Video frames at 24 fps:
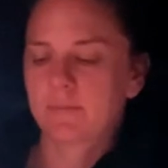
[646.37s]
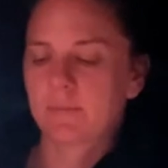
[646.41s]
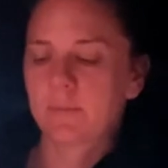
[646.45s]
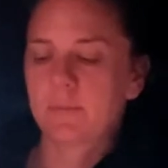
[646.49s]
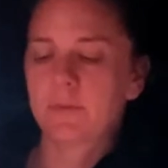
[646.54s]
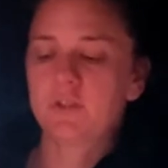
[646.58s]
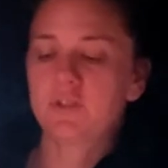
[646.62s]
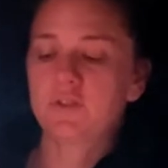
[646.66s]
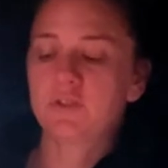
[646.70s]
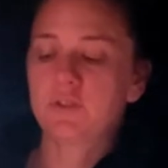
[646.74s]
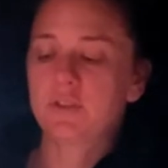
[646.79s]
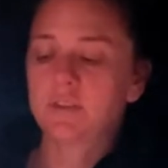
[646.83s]
I'm
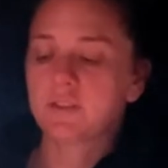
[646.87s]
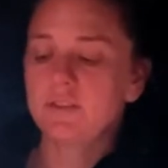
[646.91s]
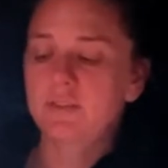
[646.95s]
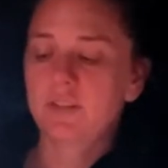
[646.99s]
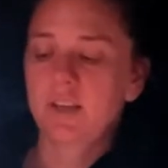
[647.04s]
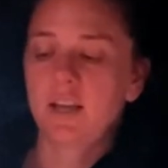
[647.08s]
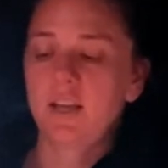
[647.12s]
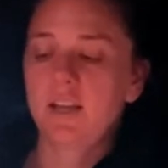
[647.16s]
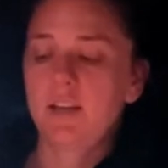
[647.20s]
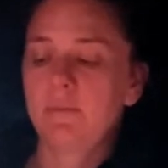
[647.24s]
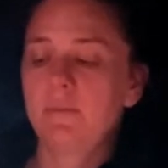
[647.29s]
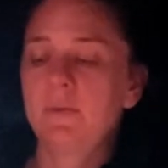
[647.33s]
gonna do the
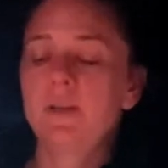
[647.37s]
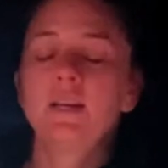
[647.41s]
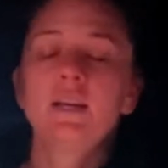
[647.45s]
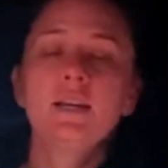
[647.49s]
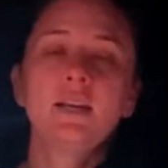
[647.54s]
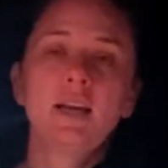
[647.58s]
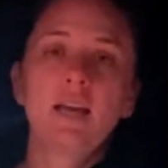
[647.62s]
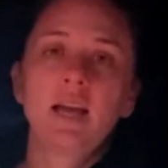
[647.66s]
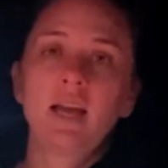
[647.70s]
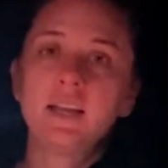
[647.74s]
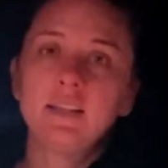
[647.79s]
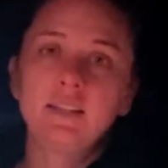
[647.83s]
same
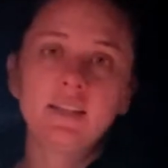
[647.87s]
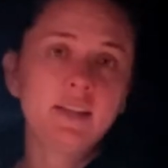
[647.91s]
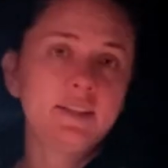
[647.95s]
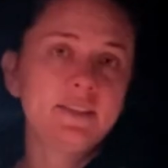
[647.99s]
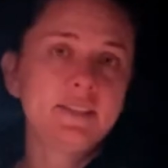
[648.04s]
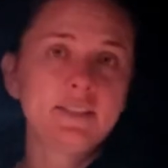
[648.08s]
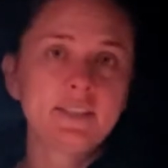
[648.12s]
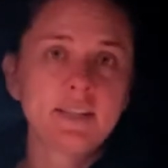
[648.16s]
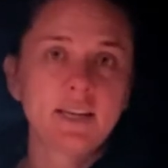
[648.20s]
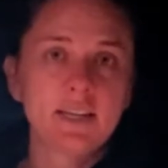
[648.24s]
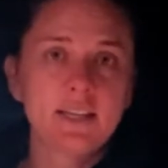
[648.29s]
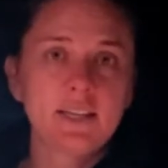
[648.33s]
in
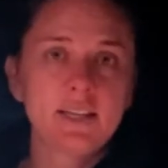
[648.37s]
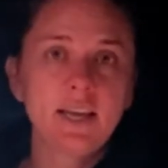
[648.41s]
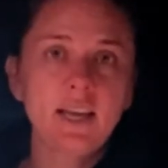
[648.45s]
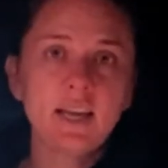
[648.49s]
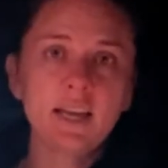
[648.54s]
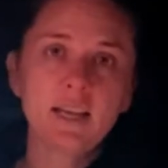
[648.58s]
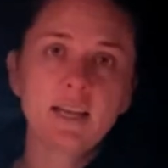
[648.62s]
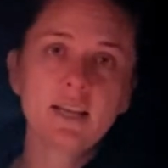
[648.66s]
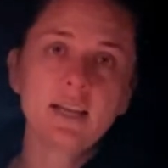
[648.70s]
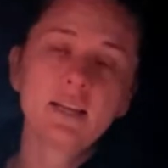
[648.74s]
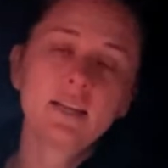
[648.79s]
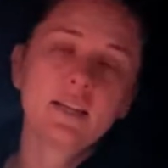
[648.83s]

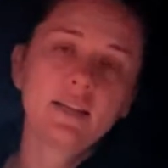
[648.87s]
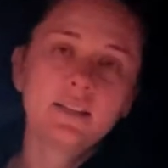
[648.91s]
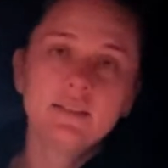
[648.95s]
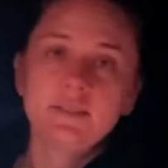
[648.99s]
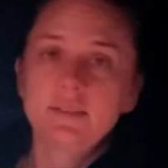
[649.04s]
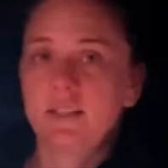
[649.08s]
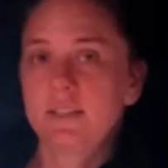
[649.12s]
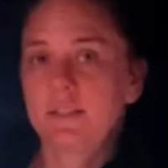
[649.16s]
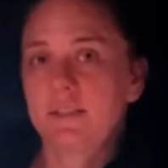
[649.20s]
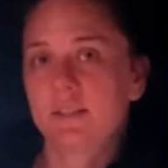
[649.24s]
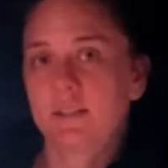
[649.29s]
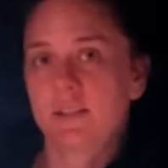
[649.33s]
1998,
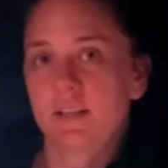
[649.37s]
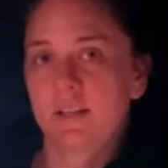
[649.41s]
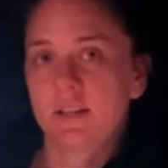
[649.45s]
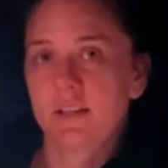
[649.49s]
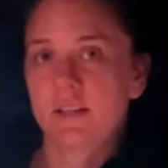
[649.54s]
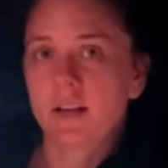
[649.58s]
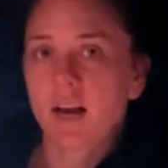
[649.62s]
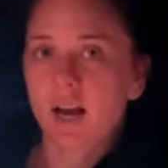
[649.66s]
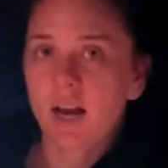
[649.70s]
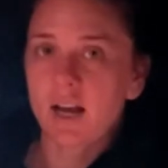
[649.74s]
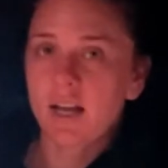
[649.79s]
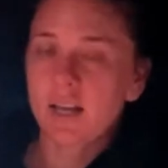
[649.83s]

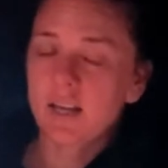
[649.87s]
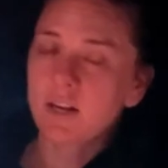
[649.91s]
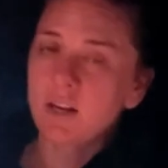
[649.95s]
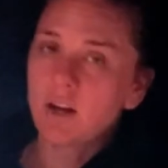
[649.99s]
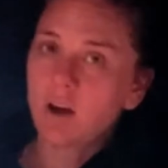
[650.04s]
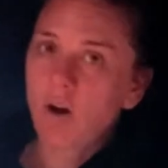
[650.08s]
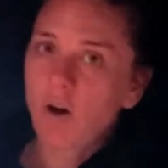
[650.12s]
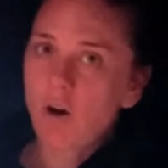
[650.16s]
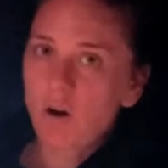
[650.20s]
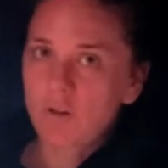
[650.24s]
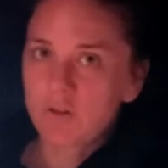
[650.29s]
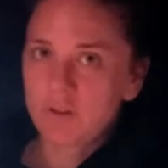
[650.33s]
1999,
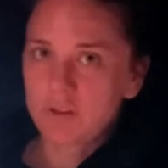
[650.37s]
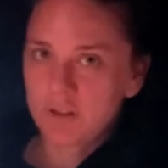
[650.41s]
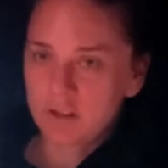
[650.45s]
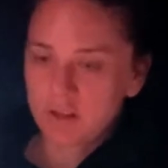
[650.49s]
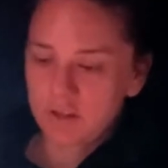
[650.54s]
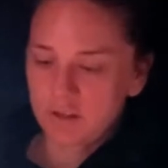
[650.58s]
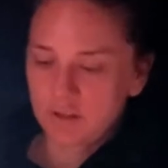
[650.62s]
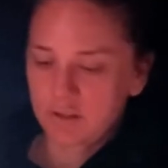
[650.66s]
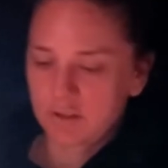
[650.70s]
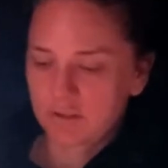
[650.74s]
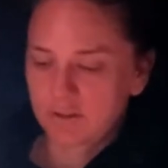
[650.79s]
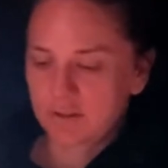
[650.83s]
all the
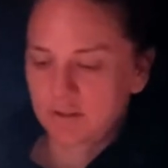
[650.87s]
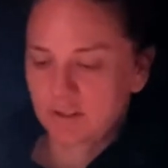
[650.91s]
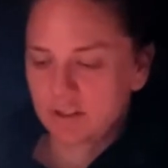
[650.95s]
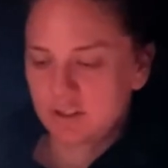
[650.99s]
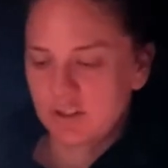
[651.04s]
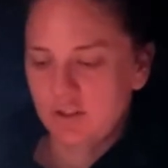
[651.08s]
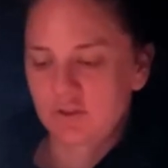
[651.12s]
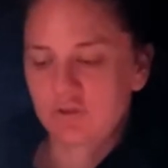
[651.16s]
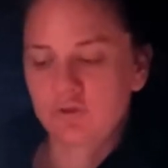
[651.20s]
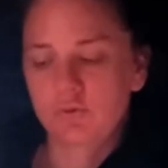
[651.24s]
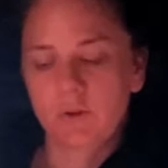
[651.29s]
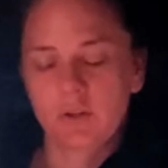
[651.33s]
years
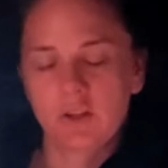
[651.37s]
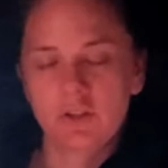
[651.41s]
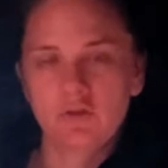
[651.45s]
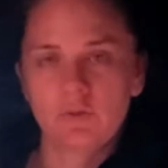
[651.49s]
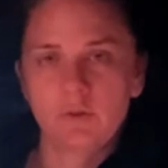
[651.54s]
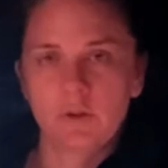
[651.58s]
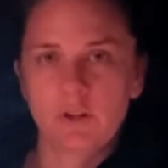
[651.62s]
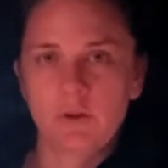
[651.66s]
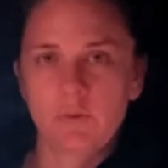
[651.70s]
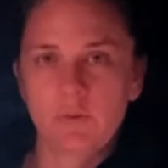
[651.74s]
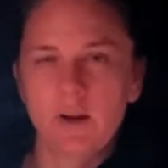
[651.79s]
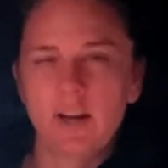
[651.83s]
until
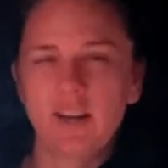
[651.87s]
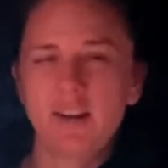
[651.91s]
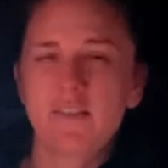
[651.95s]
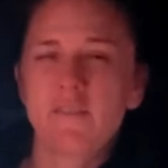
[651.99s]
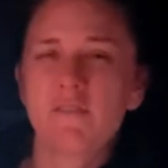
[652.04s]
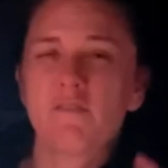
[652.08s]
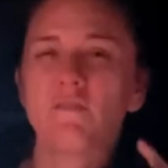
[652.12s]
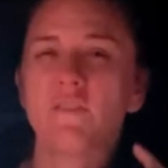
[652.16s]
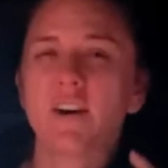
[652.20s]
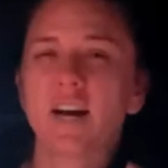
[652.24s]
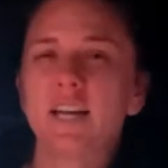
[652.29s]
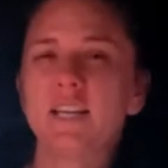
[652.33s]
2021,
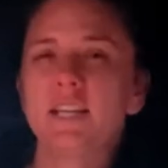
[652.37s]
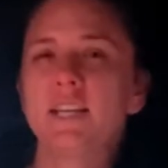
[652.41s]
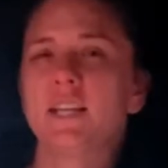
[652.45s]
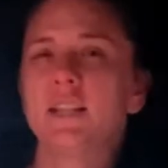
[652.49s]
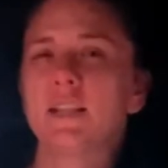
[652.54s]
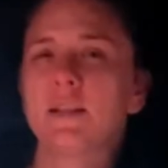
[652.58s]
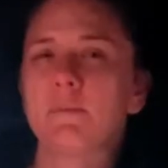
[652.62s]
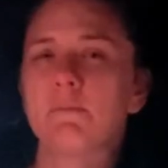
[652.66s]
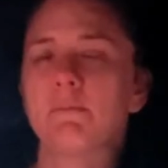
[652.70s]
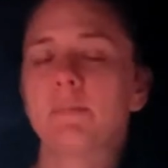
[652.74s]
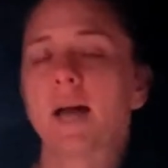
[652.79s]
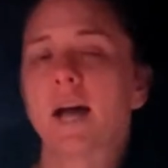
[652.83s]
finding
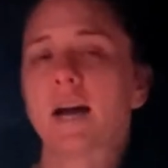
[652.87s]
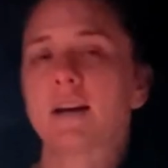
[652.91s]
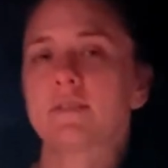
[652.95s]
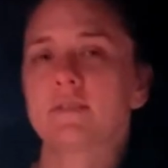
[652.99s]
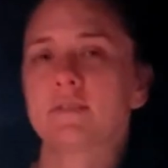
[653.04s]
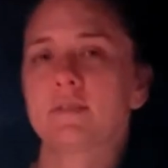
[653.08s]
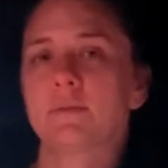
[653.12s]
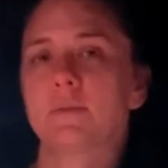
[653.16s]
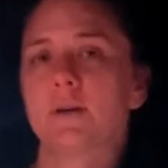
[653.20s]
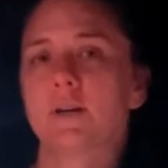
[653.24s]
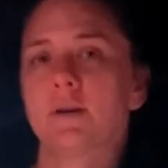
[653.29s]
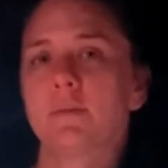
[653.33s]
the
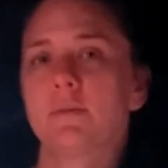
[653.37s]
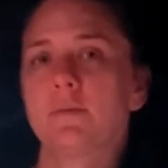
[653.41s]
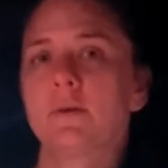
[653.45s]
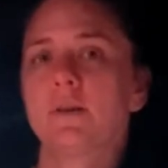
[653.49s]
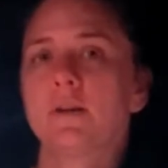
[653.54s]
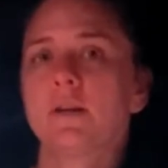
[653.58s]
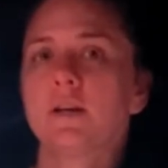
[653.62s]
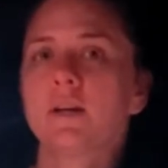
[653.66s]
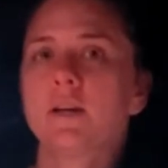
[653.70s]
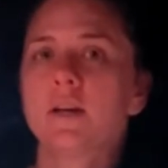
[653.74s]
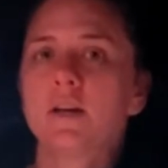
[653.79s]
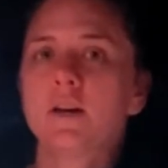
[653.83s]
maximum
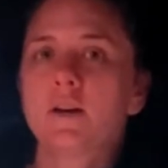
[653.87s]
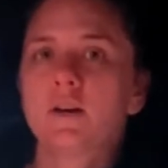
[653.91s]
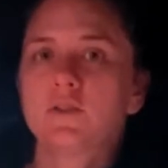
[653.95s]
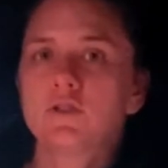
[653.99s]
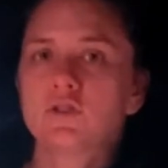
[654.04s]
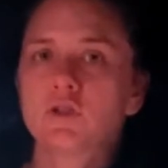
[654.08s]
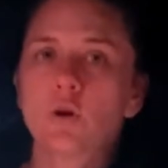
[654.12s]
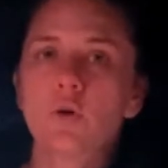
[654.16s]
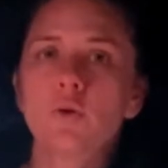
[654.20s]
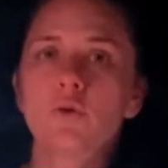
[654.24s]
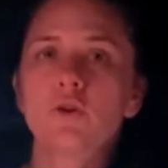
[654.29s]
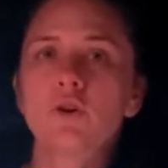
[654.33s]

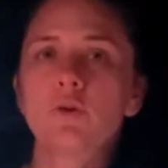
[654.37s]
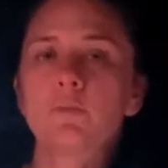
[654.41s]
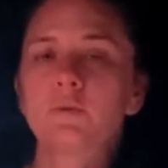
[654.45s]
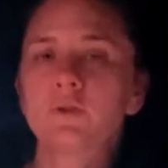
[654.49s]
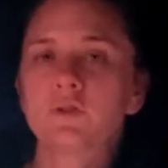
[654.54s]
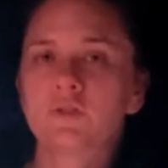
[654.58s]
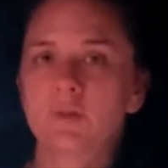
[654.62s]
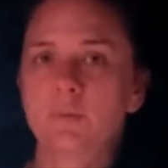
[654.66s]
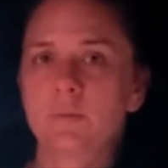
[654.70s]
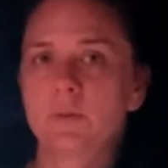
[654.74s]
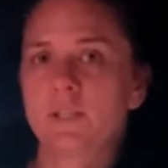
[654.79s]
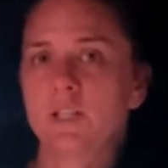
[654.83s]
total
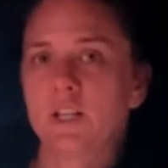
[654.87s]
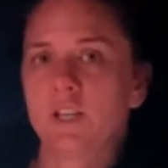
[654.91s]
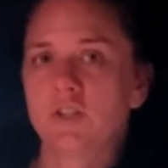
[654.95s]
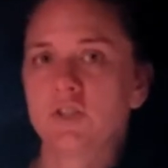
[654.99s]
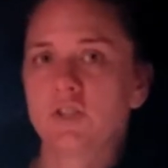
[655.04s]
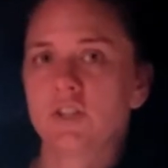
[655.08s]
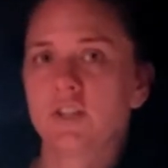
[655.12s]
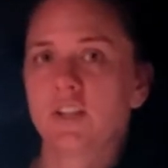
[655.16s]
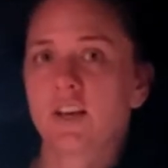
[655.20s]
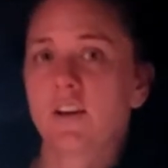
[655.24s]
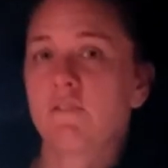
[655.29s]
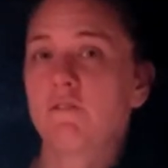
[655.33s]

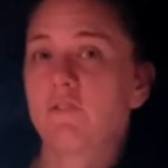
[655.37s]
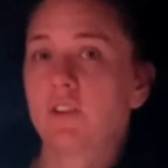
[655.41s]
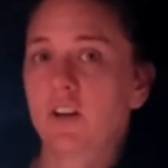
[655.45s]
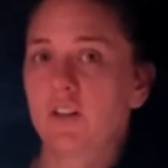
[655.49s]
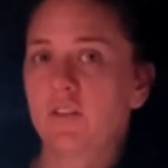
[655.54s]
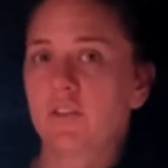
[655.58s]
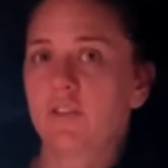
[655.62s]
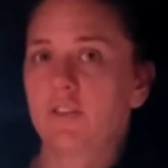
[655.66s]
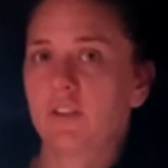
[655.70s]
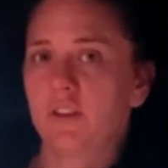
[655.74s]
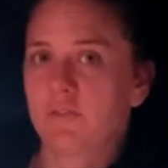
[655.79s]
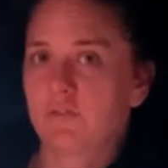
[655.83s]
precipitation that fell
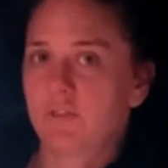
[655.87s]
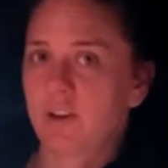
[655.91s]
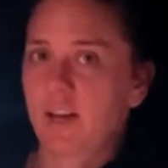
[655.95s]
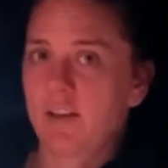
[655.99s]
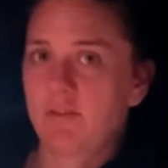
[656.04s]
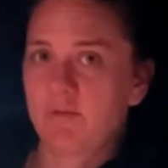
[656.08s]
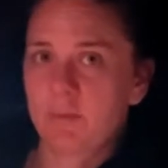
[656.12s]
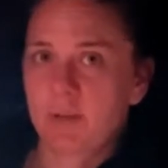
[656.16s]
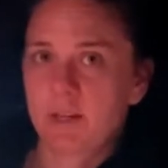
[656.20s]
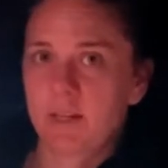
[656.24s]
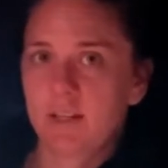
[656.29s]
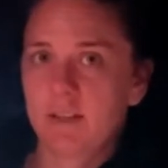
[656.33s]
in the five
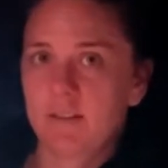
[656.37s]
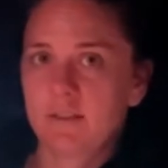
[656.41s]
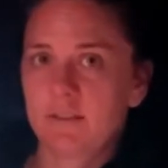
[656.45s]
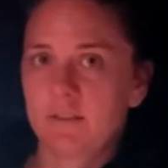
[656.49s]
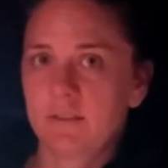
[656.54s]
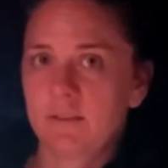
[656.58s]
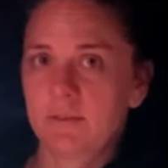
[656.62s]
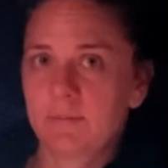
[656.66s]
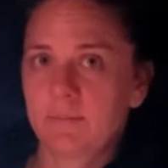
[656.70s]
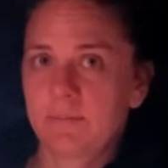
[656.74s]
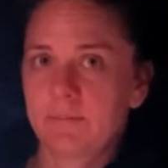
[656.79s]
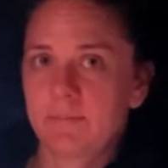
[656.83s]

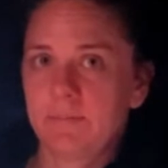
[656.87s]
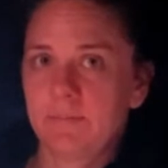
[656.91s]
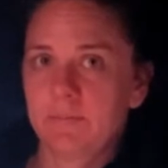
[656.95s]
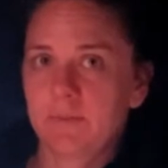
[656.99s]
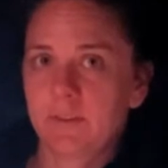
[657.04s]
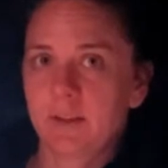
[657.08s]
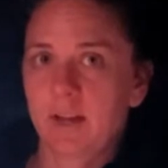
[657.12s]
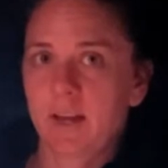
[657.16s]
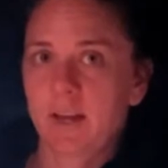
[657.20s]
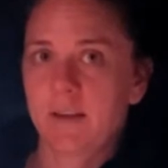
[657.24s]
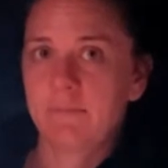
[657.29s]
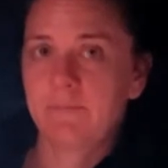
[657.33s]
minutes.
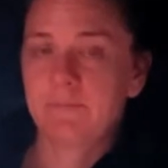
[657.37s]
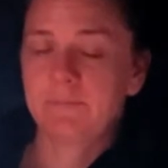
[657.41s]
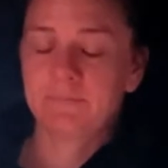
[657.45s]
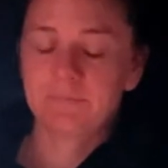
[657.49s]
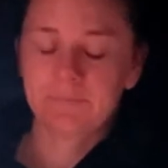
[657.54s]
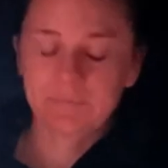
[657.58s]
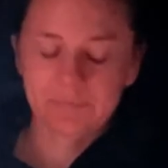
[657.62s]
Okay,